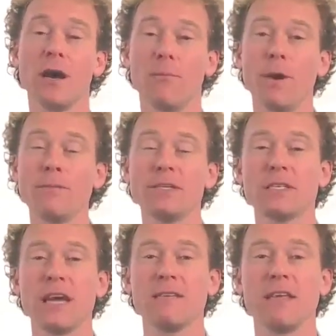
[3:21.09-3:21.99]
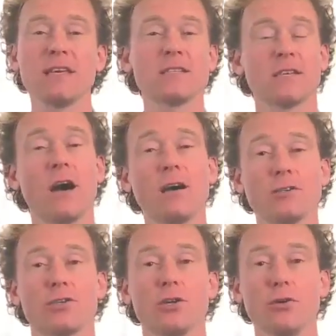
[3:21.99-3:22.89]
And when we say things that
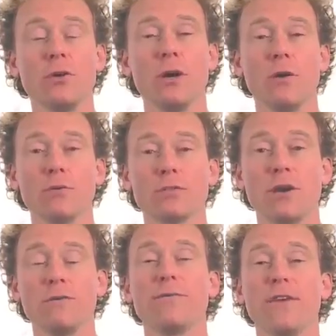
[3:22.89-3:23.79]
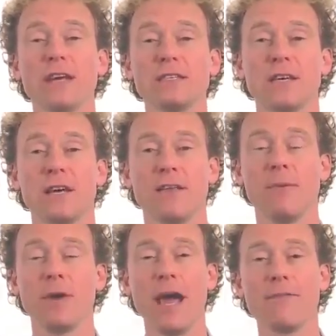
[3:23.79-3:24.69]
aren't true or don't fit,
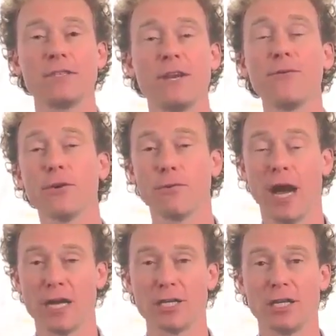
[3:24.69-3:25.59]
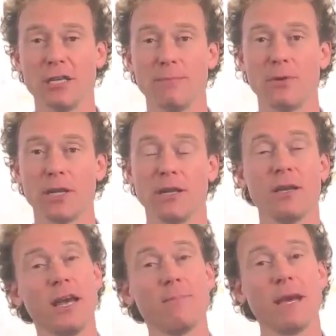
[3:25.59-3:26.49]
then we have a different reaction in the body.
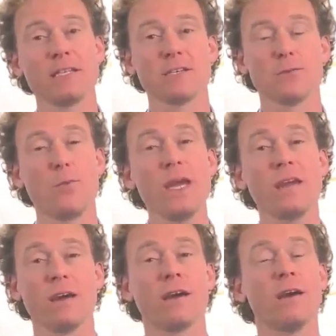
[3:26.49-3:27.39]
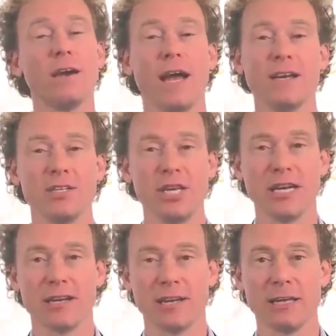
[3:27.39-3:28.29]
It makes us weaker
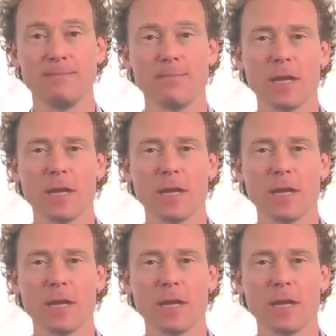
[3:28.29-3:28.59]
energetically.